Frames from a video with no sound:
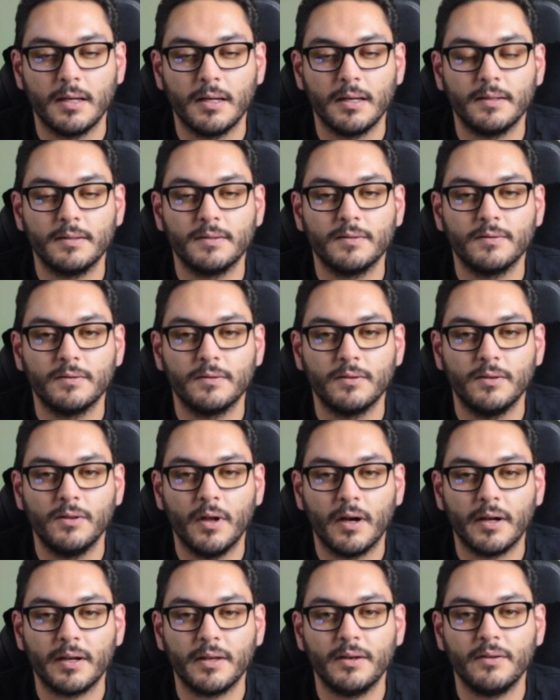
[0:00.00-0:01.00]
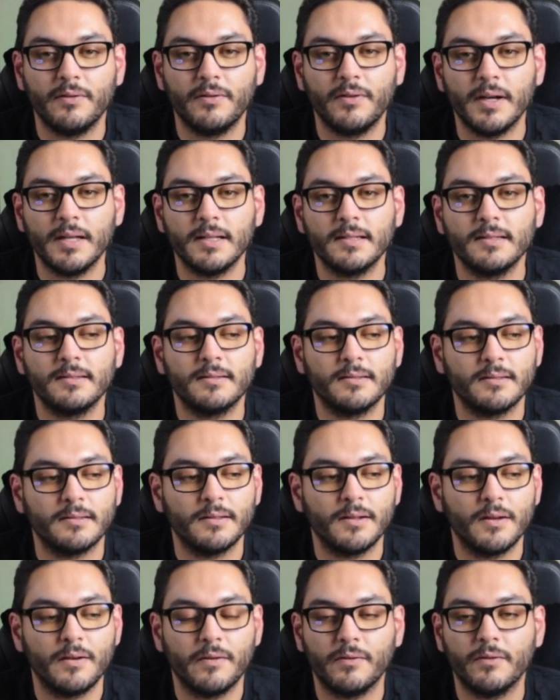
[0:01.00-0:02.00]
it's nuck and futs.
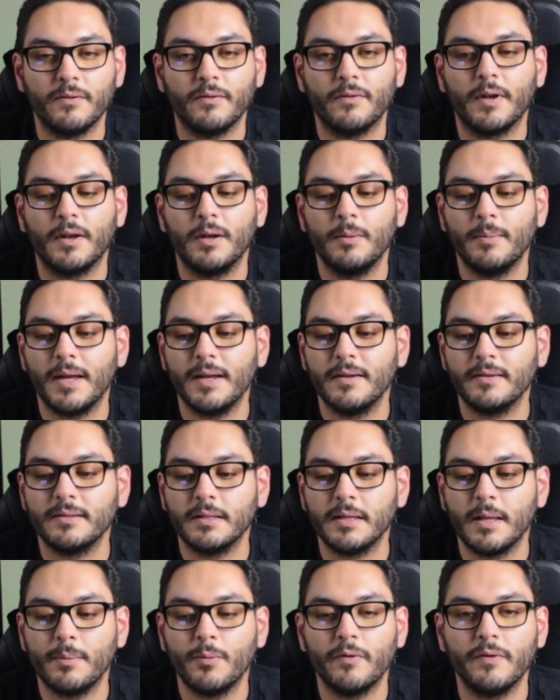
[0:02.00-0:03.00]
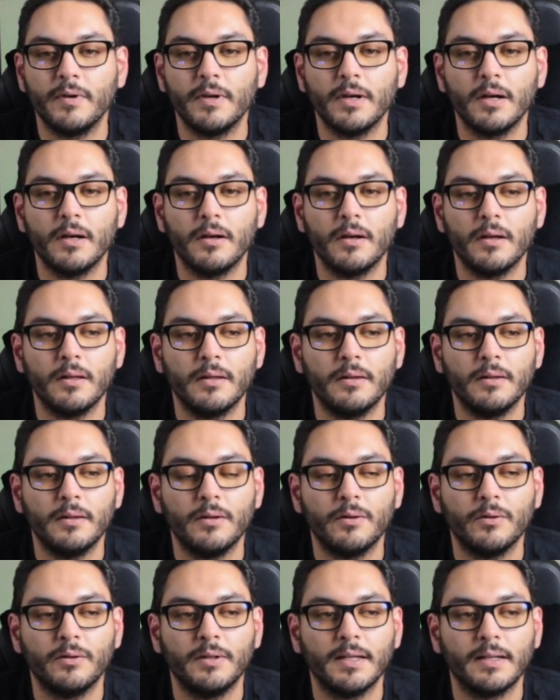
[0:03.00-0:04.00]
You know, if anybody's seen that movie,
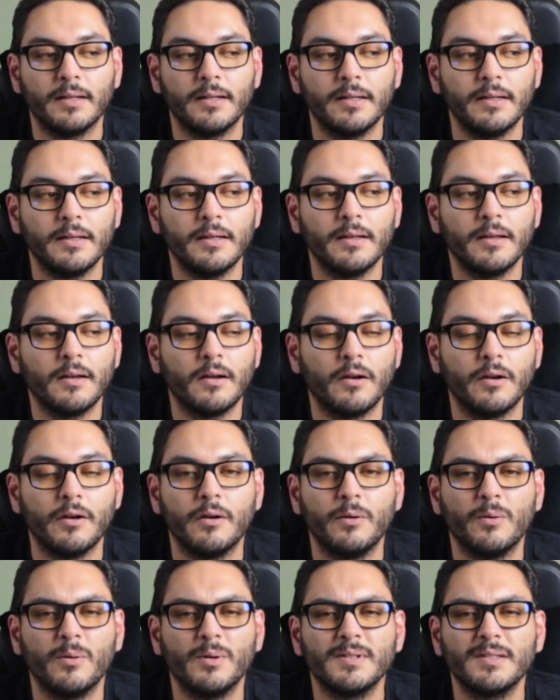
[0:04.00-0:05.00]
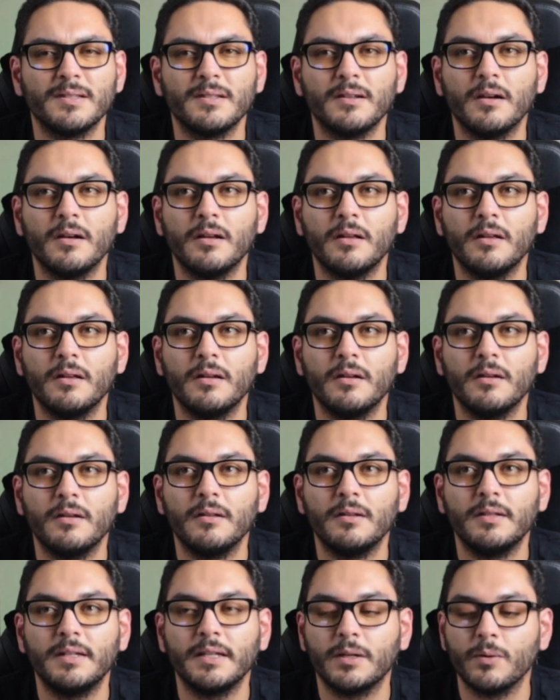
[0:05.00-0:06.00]
Little Dickie, or was
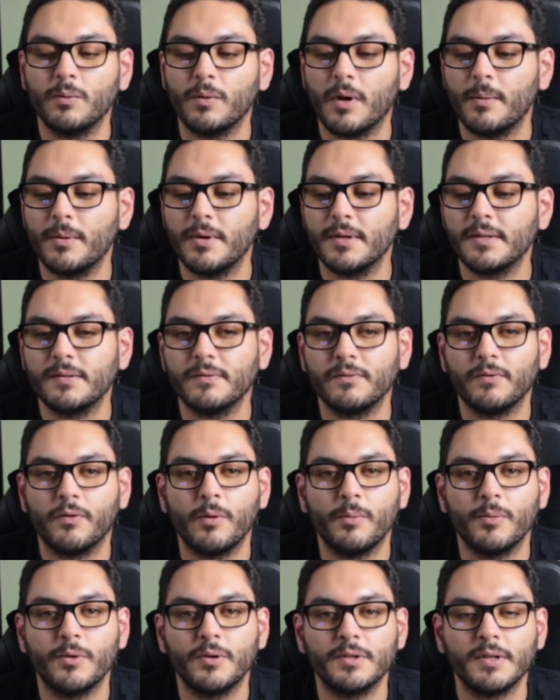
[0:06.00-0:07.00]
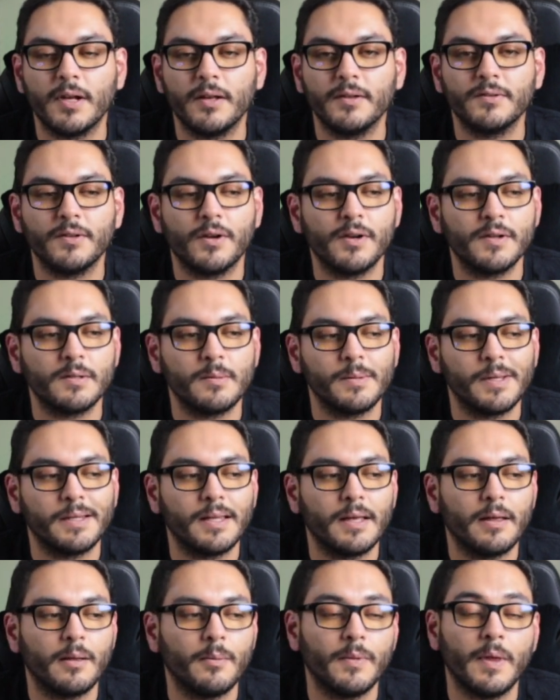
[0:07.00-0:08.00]
it Dickie Roberts, former child star, something
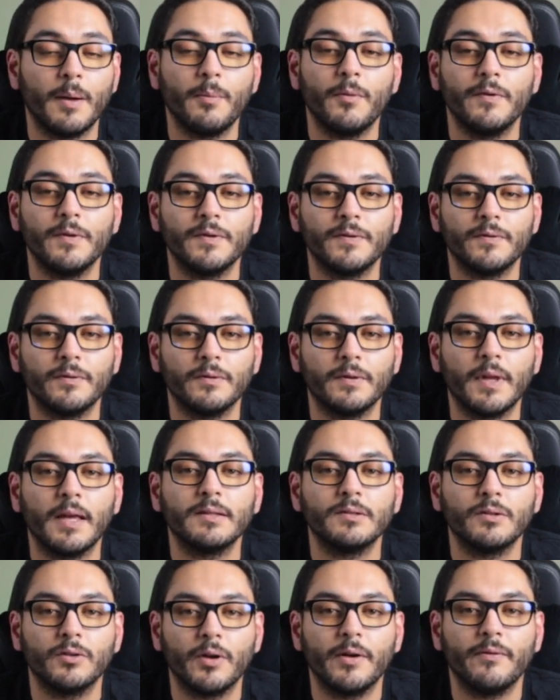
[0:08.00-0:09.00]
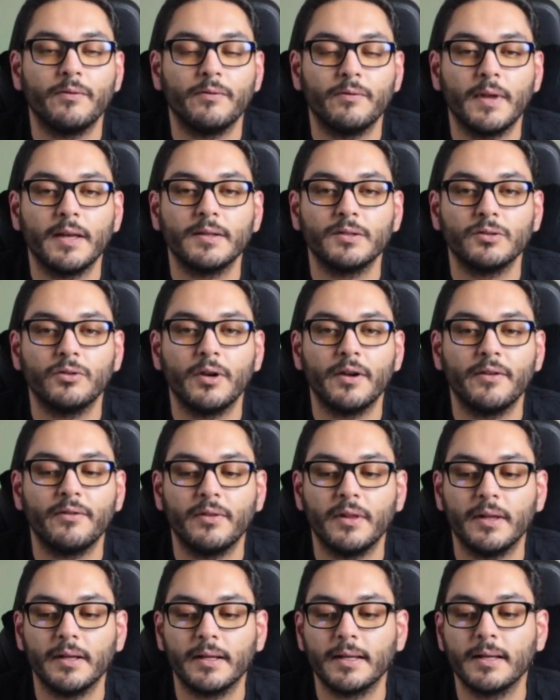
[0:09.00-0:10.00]
like that. That's a great
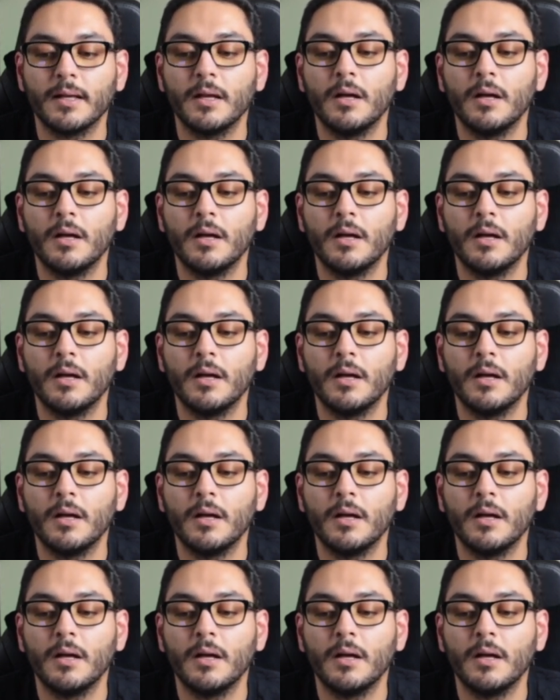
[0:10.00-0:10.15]
flick.